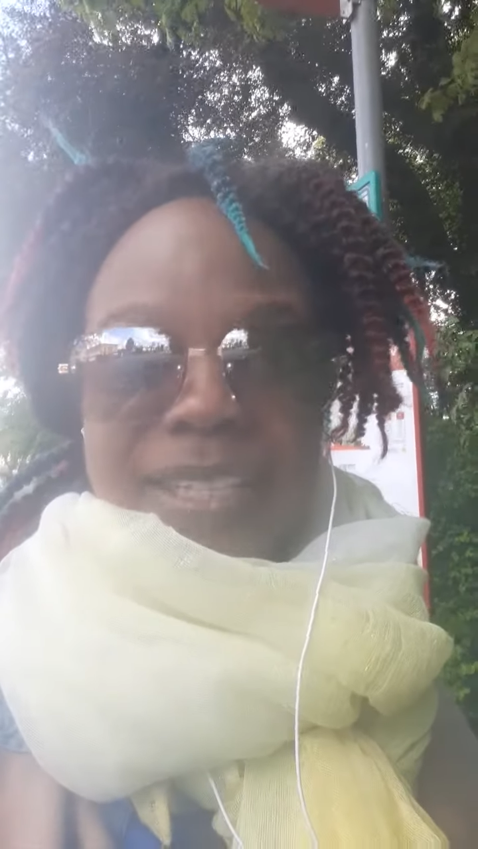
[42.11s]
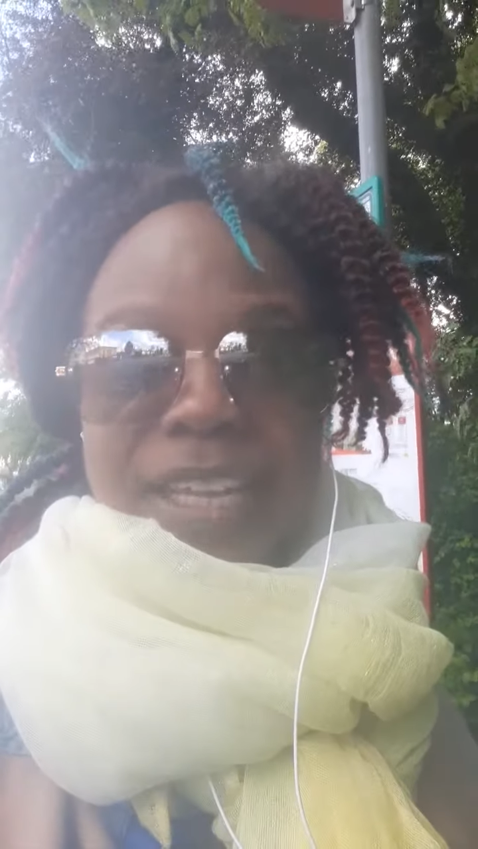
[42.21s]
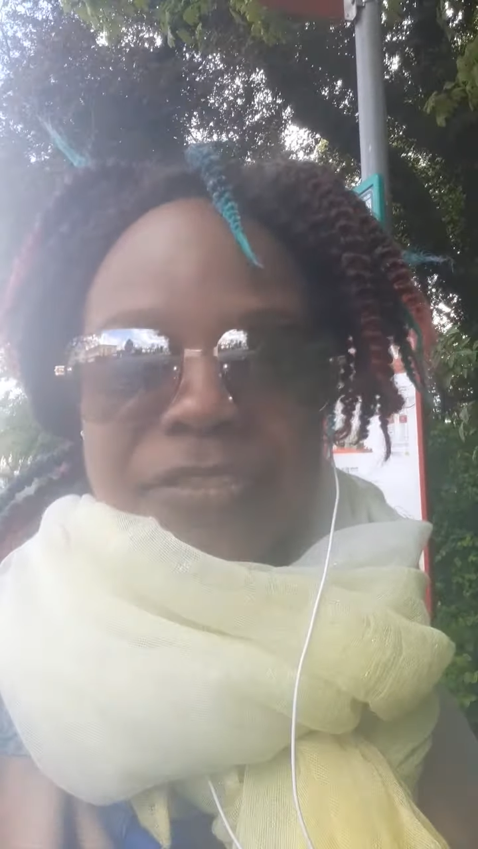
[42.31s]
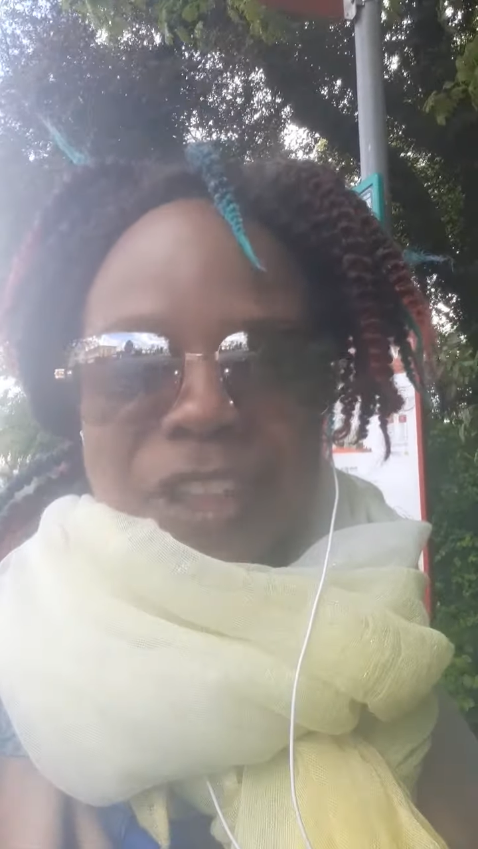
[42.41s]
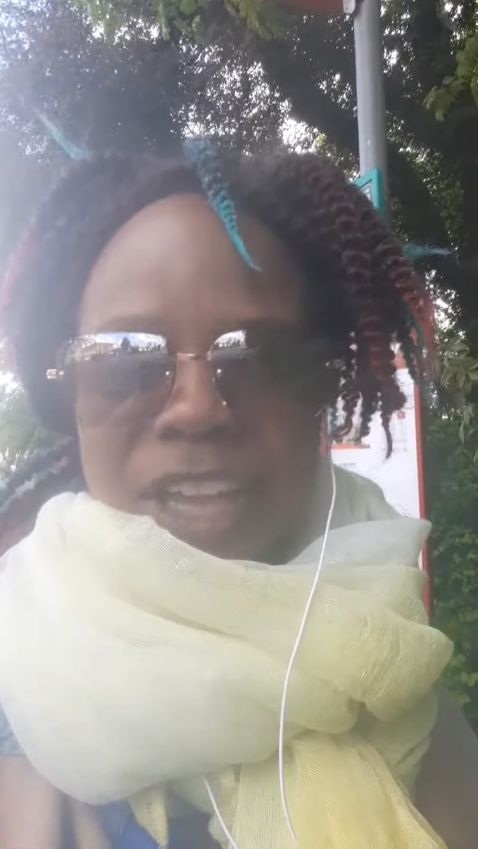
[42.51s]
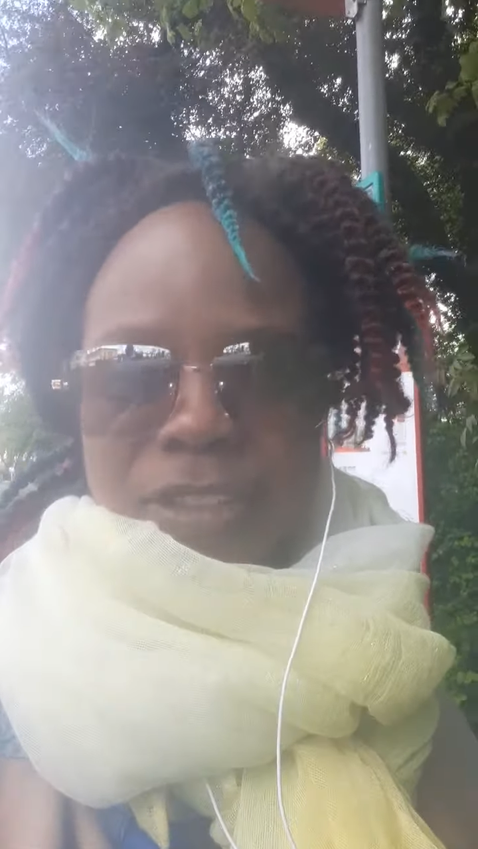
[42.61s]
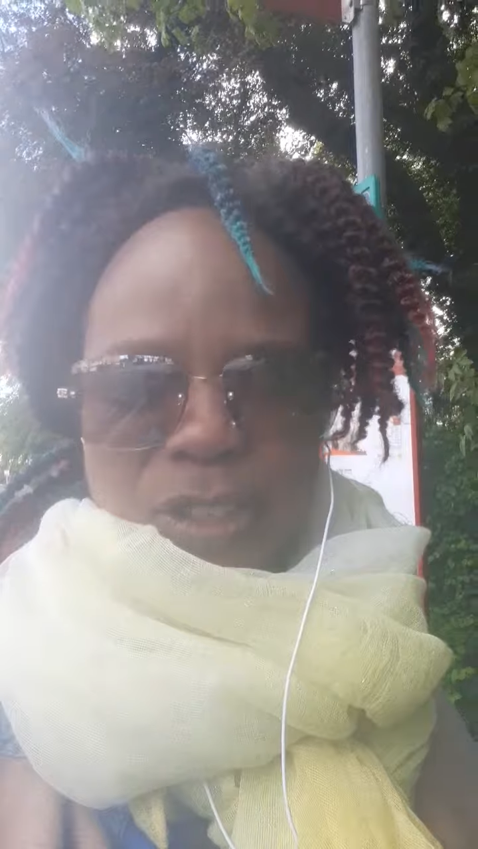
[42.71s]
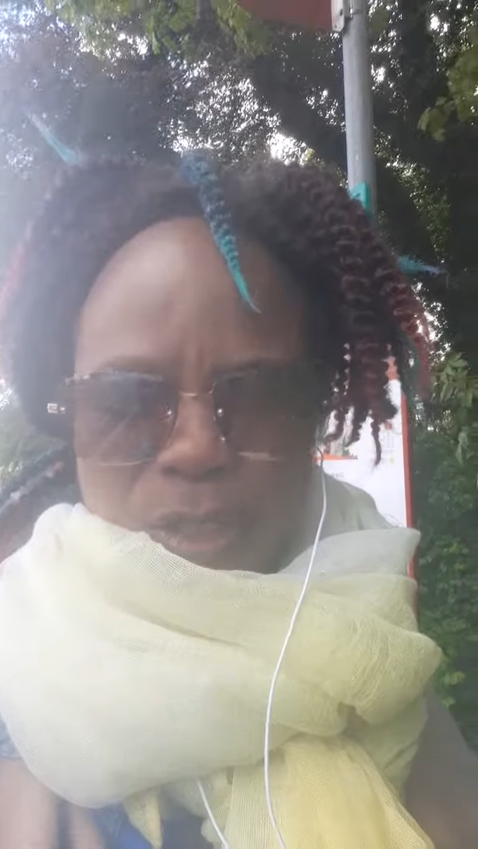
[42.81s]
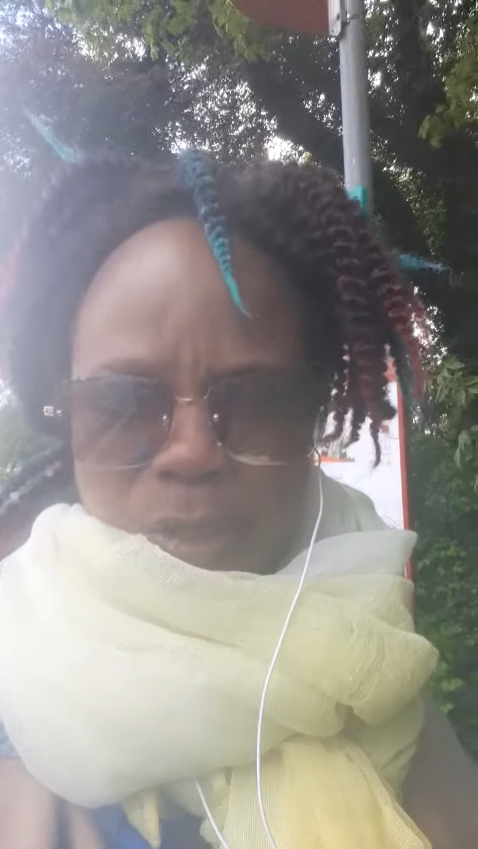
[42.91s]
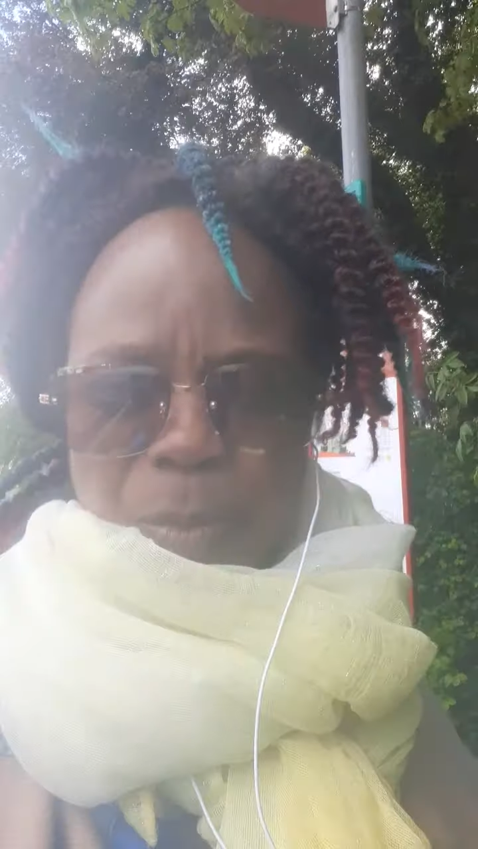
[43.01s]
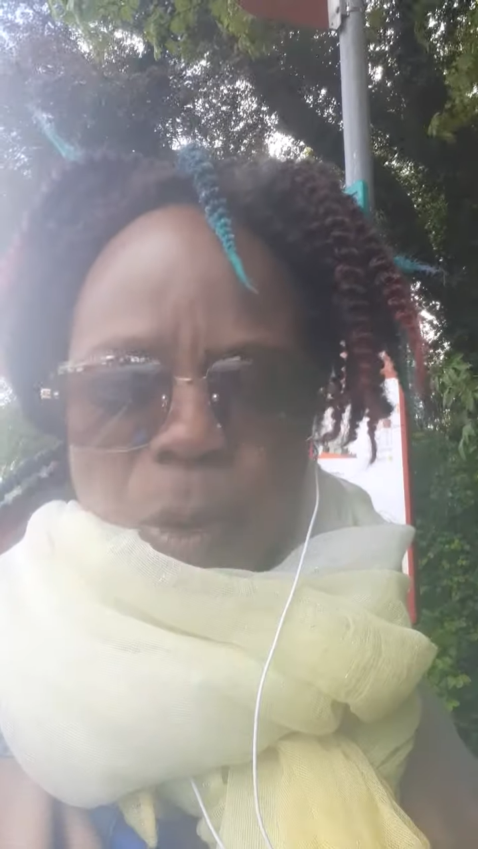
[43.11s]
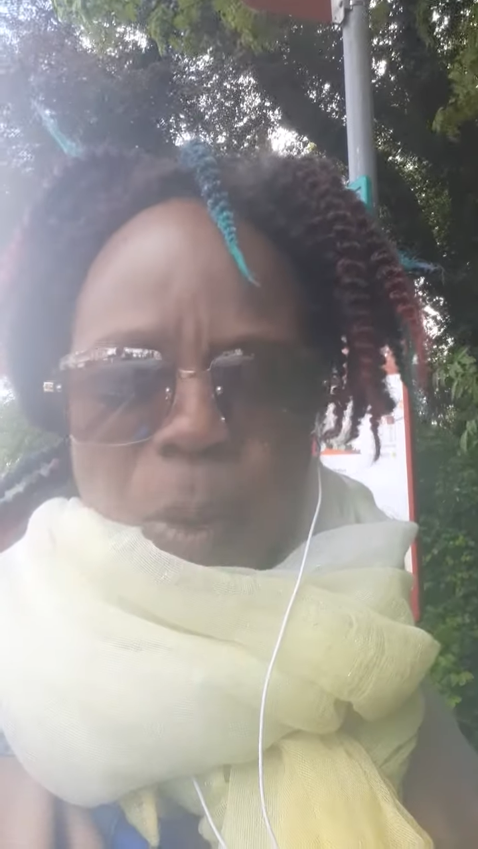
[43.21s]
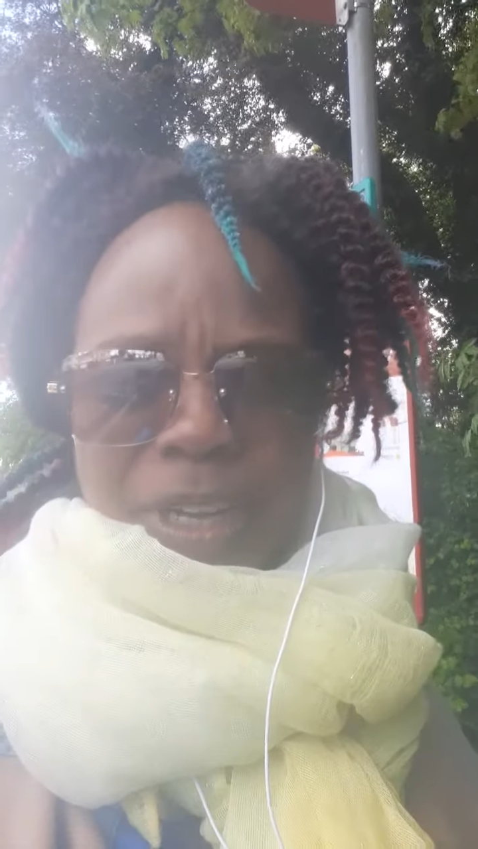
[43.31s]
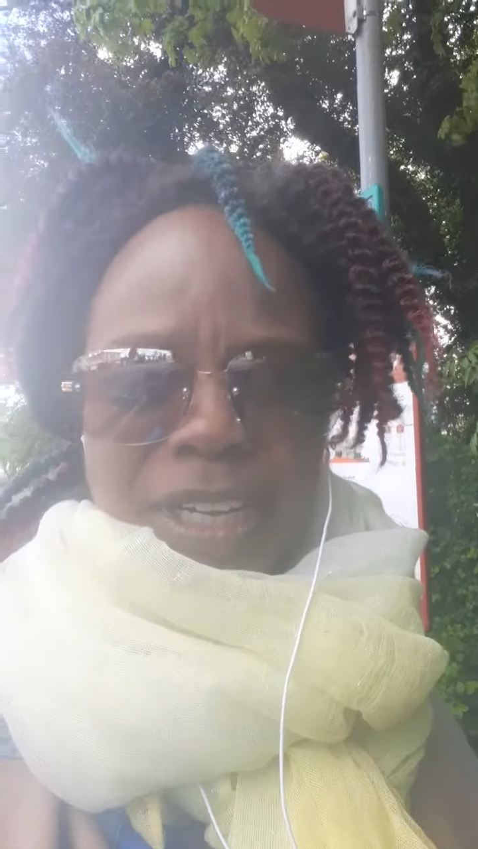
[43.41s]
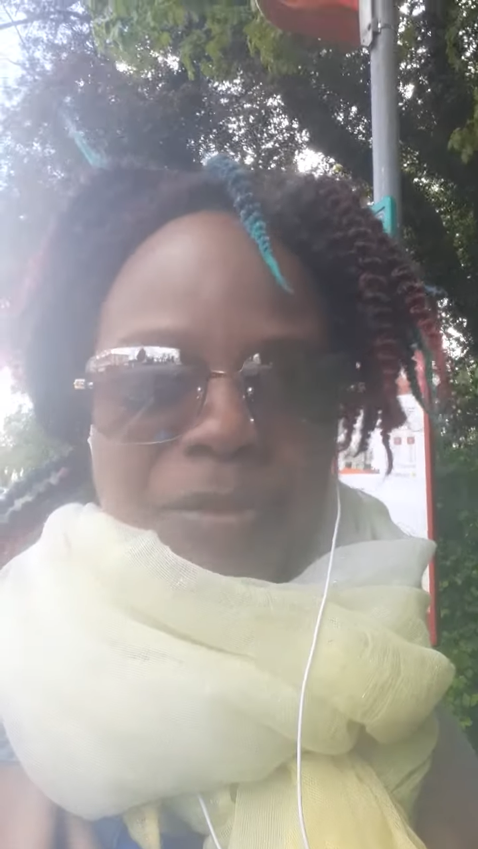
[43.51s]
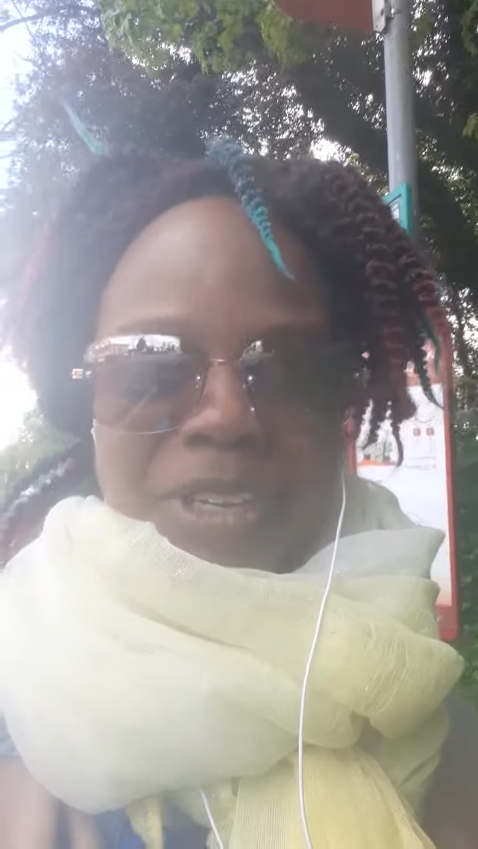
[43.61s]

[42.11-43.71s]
safe there because it's a small one anyway.